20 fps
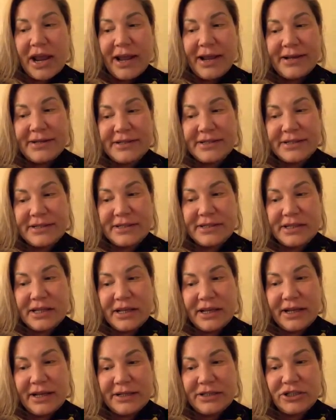It's
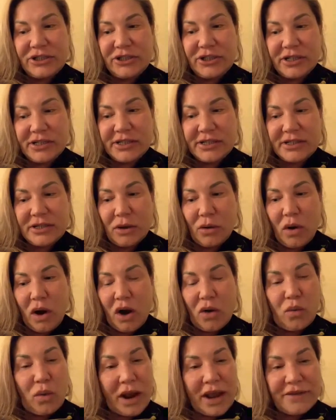just
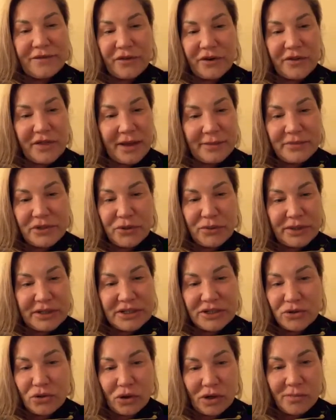a way for them to
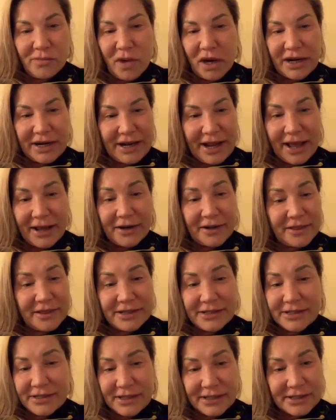extort money out of
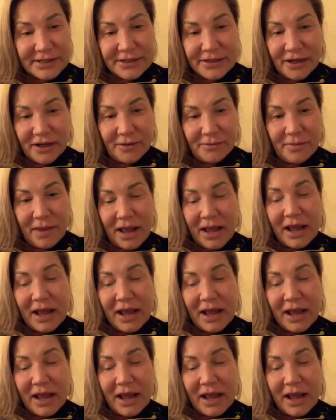the system.